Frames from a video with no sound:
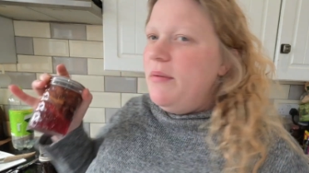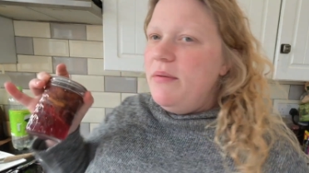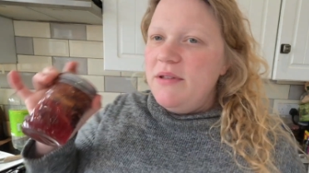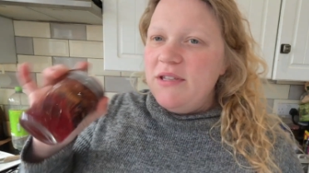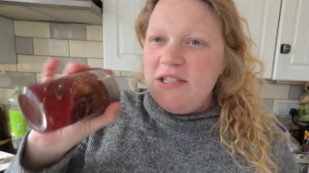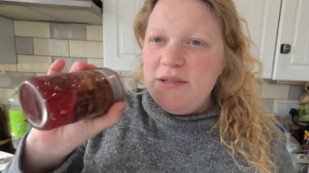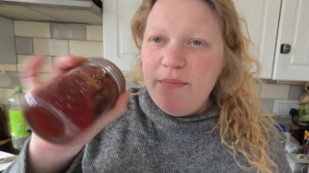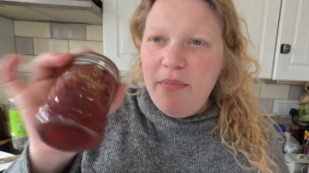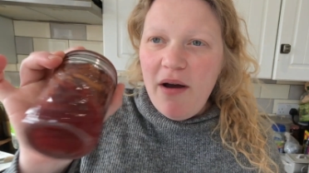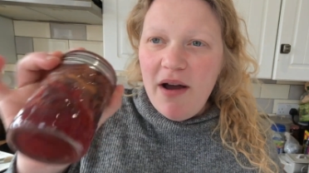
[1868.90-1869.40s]
but
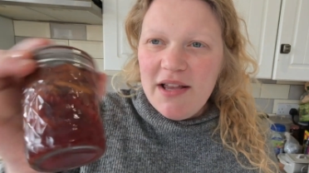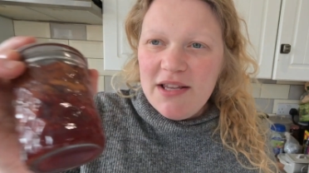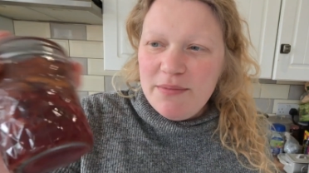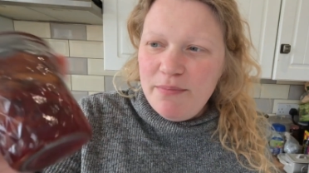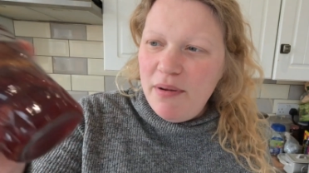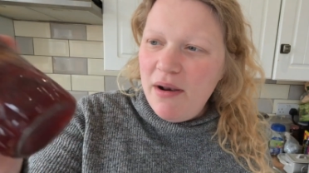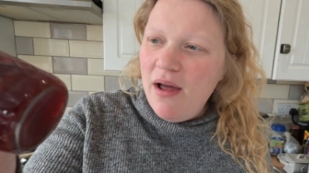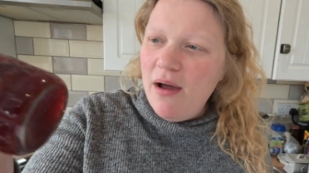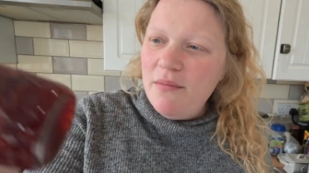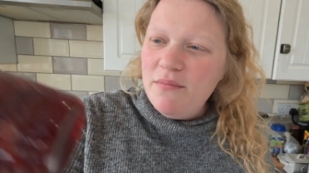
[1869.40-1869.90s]
spiced
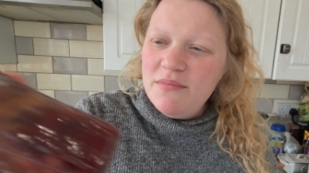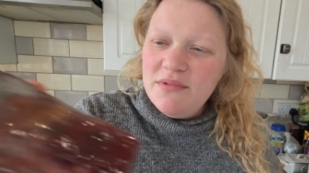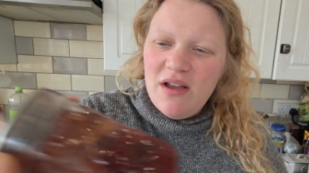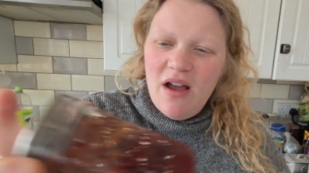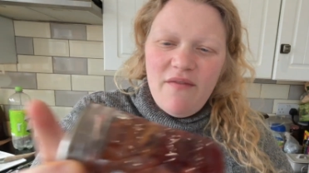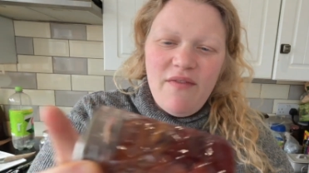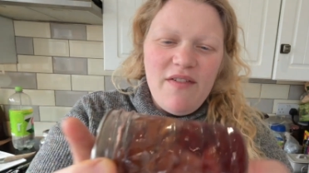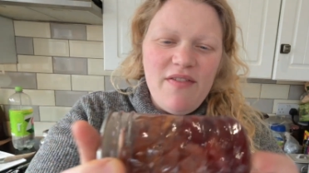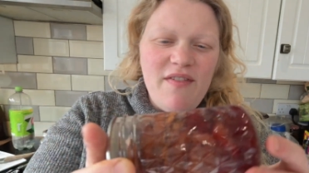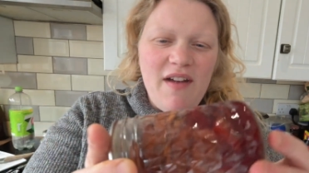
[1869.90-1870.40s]
plums.
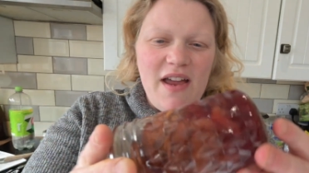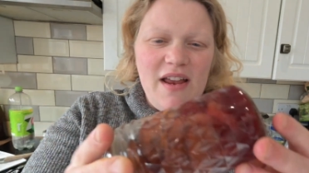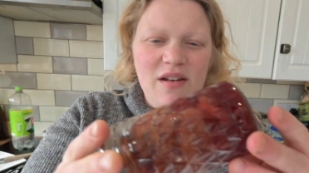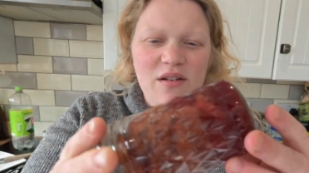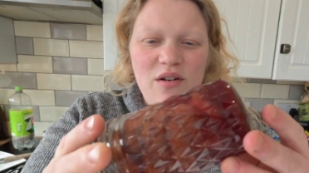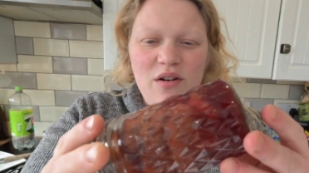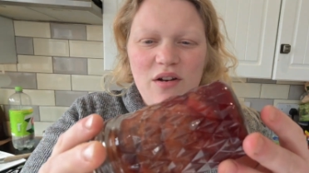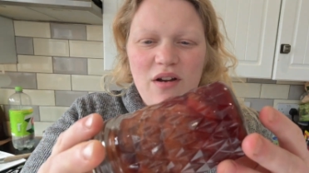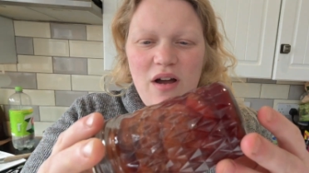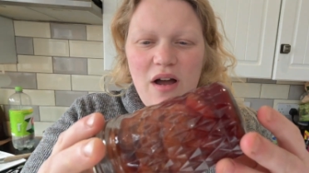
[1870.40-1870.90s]
I think they
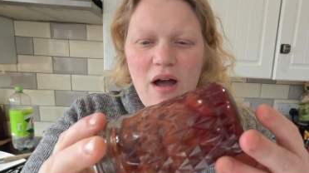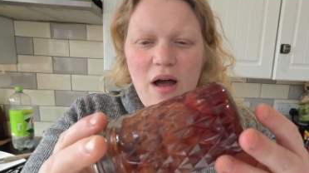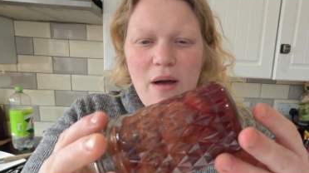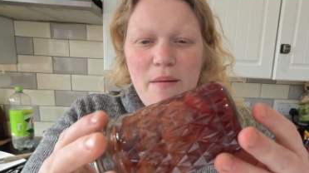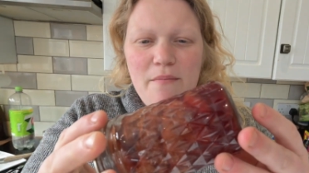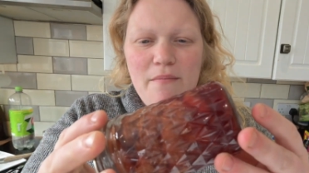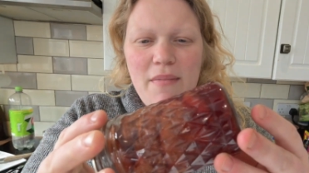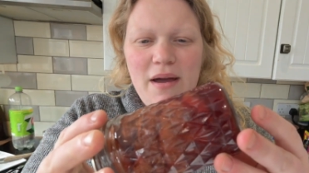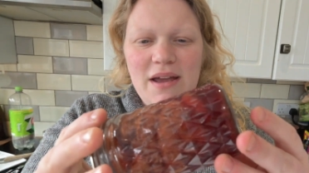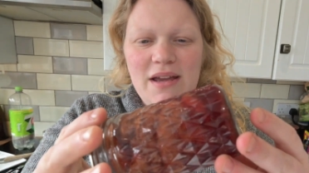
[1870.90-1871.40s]
look
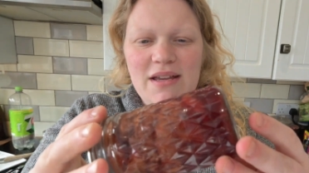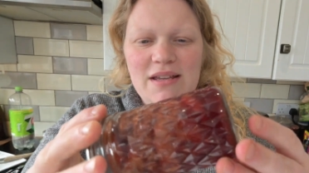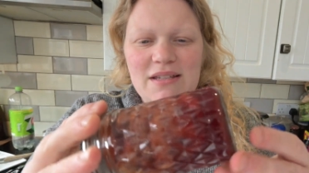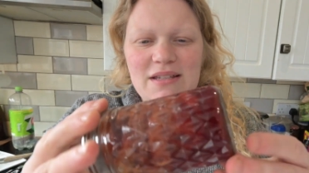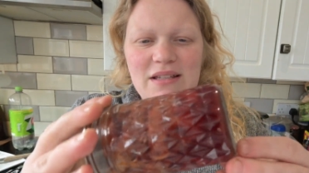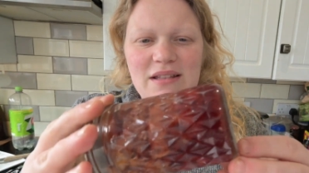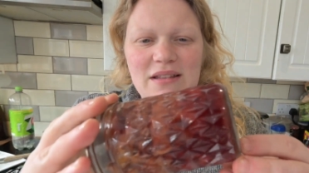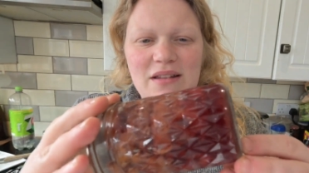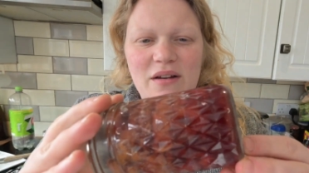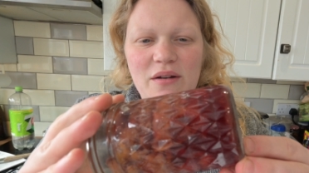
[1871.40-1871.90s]

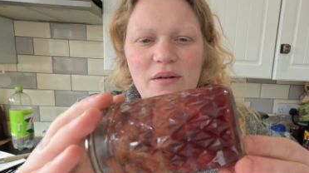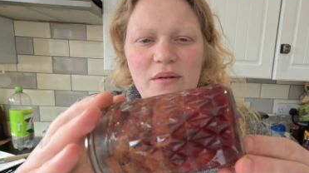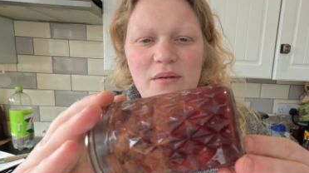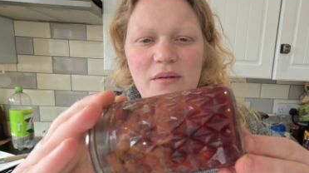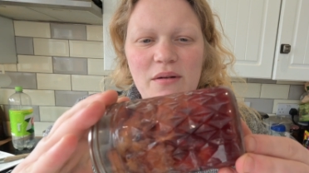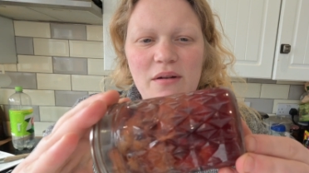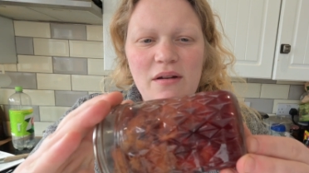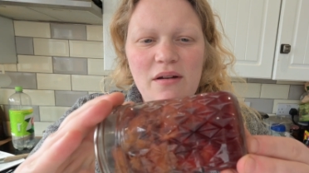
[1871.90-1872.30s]
amazing though.